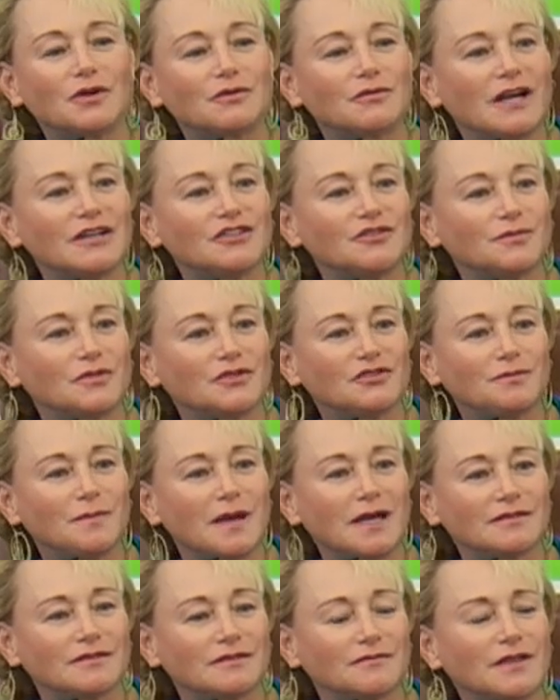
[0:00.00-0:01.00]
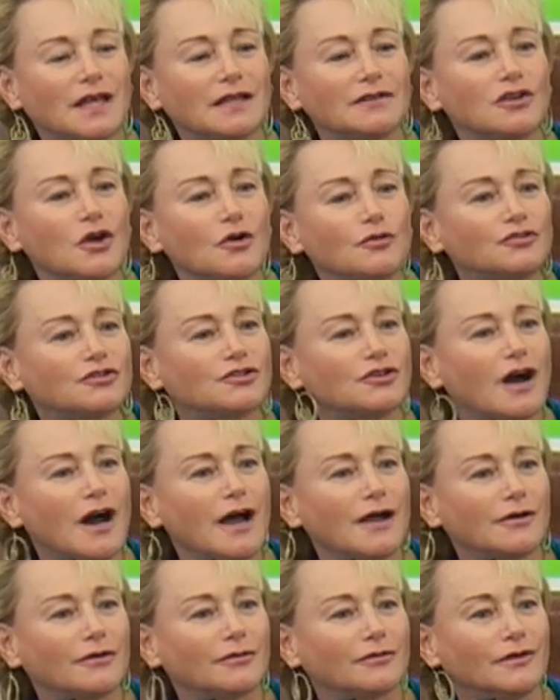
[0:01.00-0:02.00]
rights perspective that no
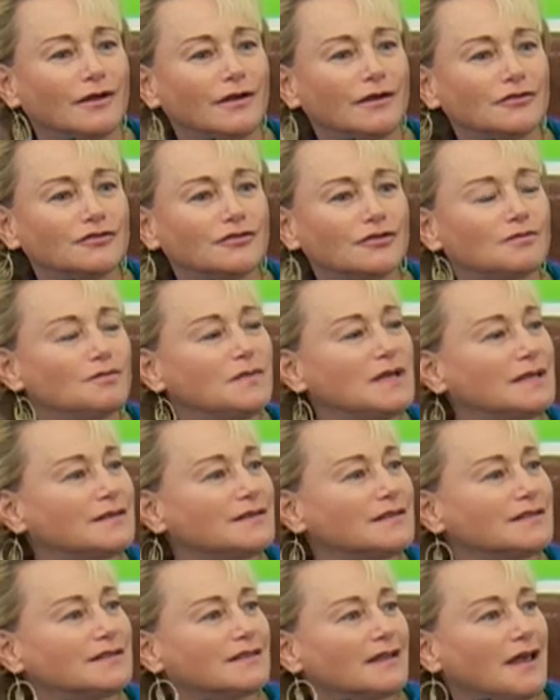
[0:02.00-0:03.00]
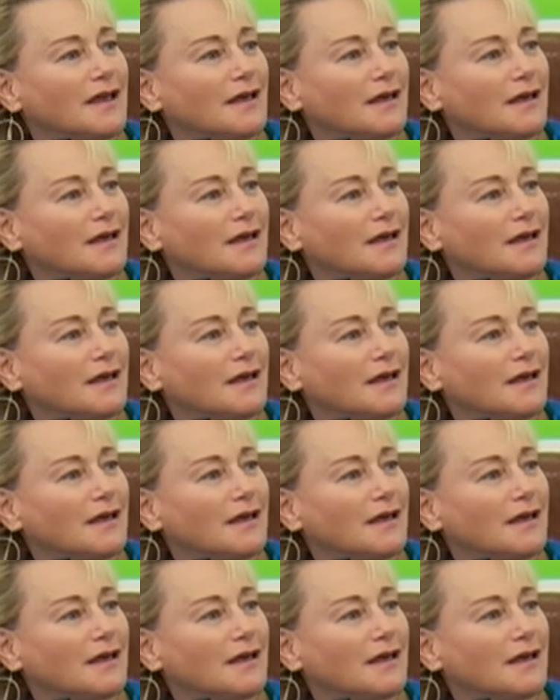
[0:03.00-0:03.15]
child should miss